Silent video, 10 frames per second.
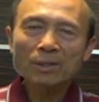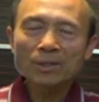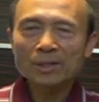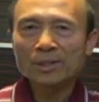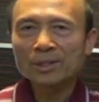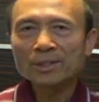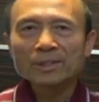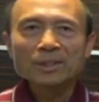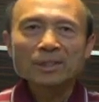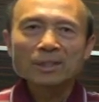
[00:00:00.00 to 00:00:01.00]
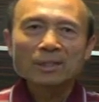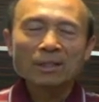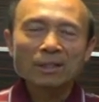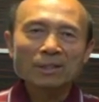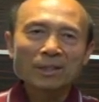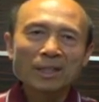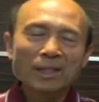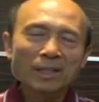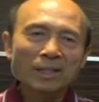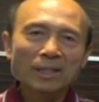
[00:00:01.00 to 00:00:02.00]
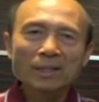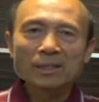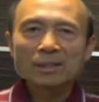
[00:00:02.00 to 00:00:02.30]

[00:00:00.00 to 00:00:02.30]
or her, uh uh,